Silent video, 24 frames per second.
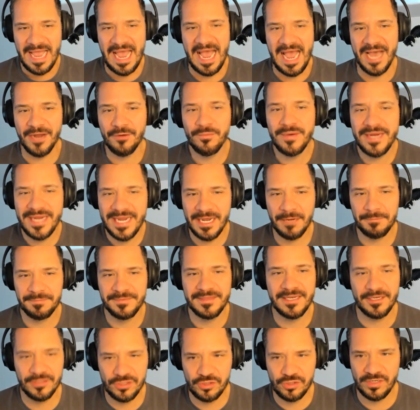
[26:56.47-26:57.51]
how do we
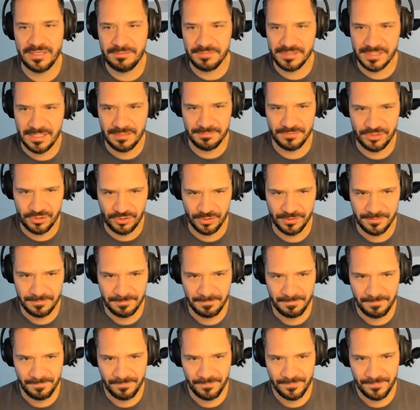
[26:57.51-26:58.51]
help their dreams come true?